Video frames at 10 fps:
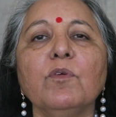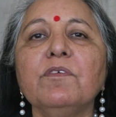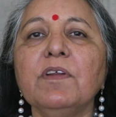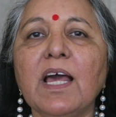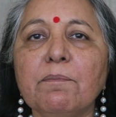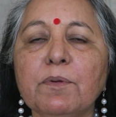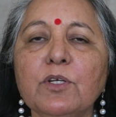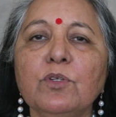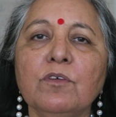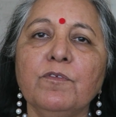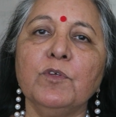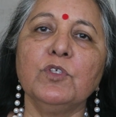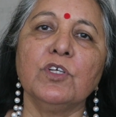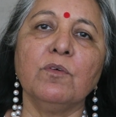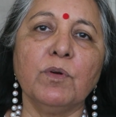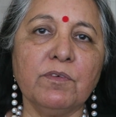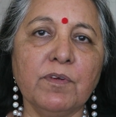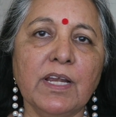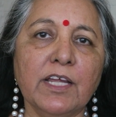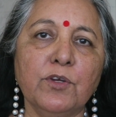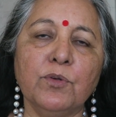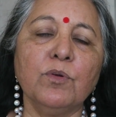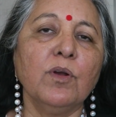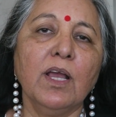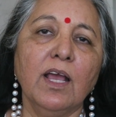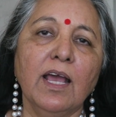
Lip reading: what will happen to the future? What will I do?